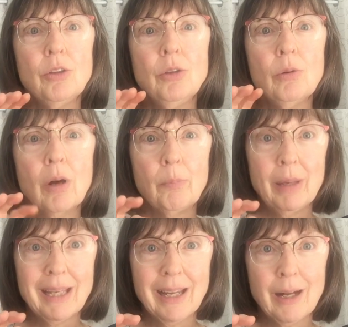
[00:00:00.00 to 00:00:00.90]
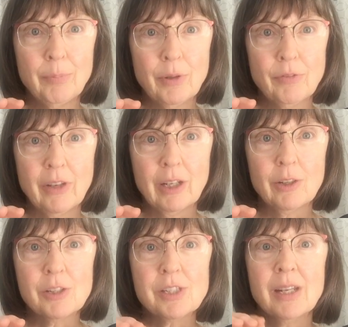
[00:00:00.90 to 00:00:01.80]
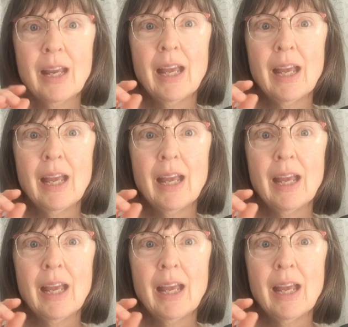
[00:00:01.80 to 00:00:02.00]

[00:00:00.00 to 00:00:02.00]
you are picking up your fingers